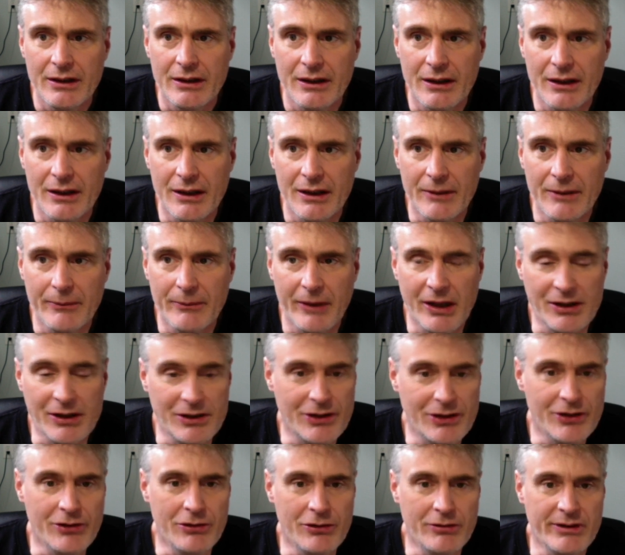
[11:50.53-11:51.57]
And
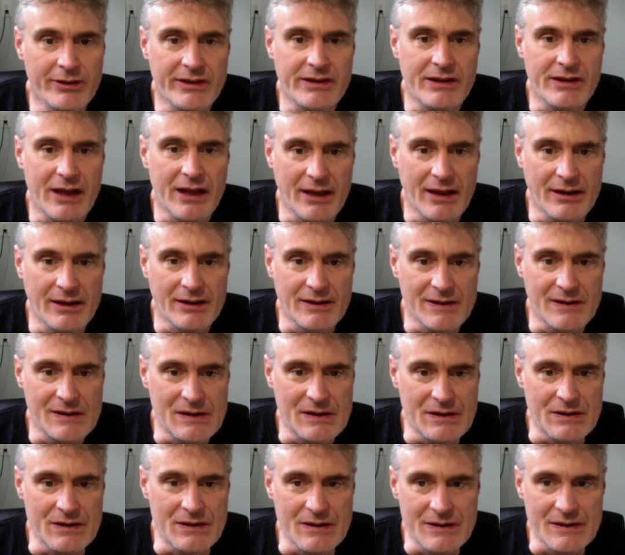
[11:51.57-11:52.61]
the
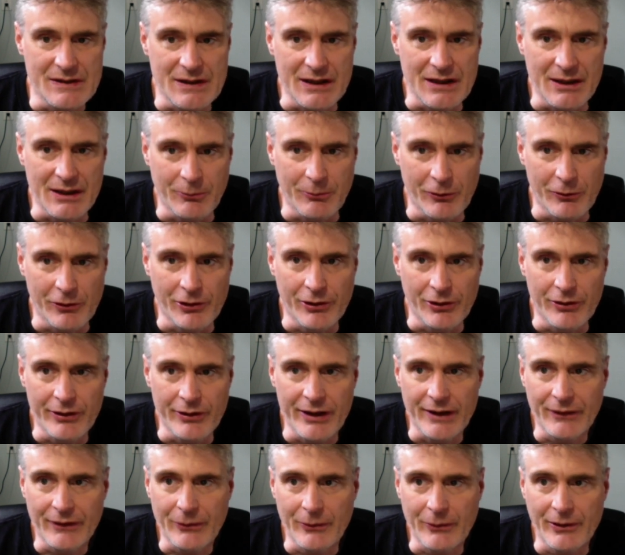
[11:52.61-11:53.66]
CGC 8.0,
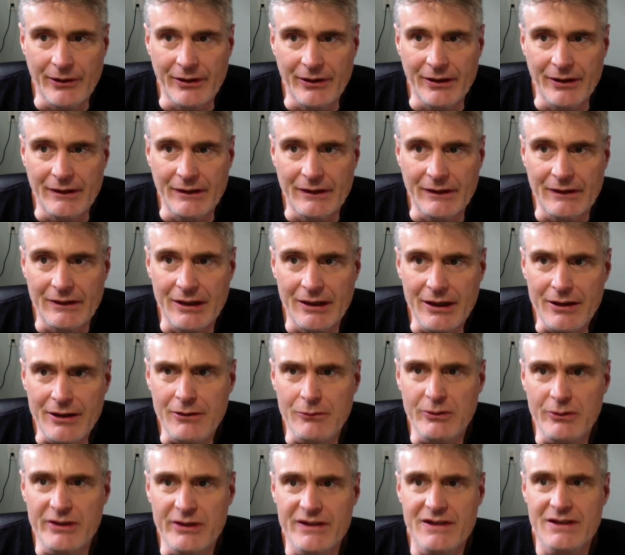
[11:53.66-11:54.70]
that's what it is. The
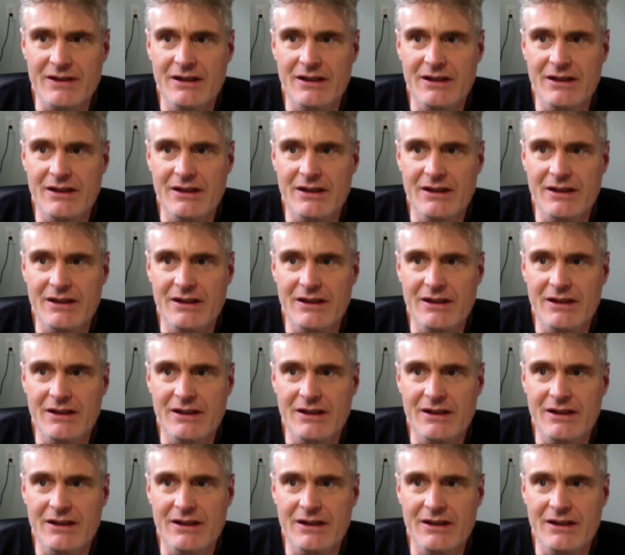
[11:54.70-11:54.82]
other was